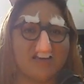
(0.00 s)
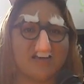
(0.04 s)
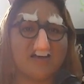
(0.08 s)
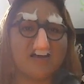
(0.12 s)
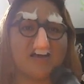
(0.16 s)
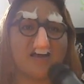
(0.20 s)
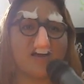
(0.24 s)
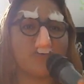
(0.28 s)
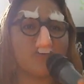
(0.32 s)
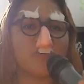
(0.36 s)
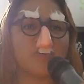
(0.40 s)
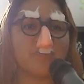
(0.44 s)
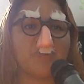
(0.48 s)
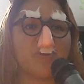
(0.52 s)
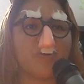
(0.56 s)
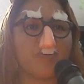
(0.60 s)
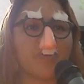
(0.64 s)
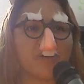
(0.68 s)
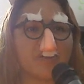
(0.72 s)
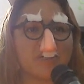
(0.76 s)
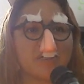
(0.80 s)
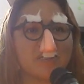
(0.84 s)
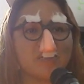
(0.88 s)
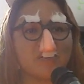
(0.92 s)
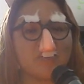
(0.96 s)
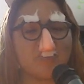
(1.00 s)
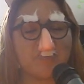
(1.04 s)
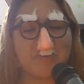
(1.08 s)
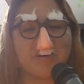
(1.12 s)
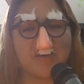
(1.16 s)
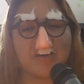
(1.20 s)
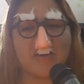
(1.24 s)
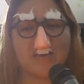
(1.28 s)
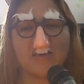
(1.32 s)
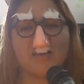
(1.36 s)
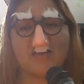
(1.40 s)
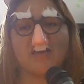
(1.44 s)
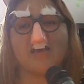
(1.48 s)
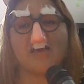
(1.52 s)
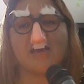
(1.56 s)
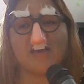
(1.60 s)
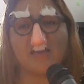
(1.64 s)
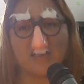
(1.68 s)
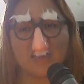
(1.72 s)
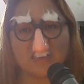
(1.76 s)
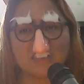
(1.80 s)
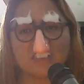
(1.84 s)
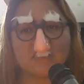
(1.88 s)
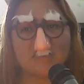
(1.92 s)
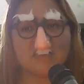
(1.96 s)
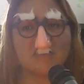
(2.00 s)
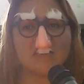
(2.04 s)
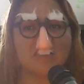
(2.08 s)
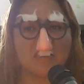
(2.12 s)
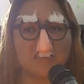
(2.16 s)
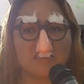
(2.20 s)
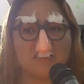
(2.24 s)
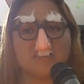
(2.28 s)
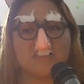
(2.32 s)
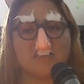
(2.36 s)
I will be working on my 18th